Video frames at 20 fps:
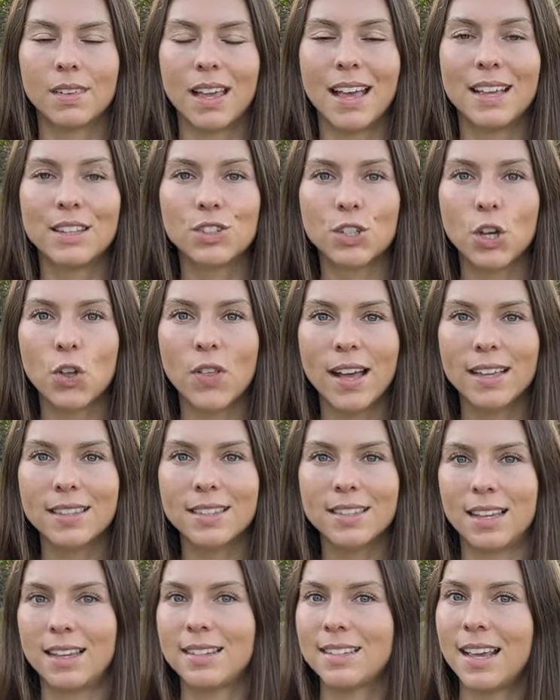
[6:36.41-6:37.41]
And so
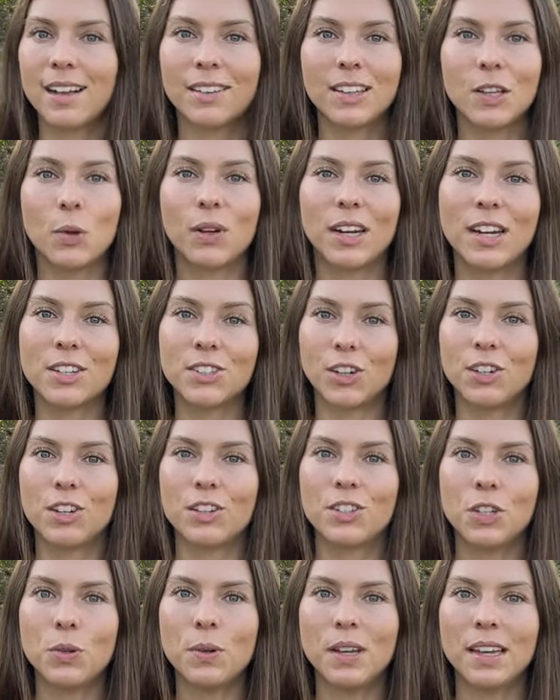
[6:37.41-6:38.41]
that's exactly what I started
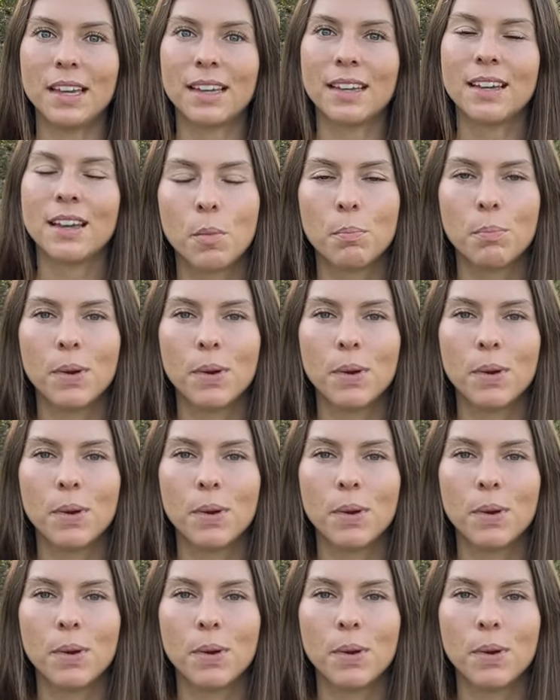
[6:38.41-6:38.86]
doing.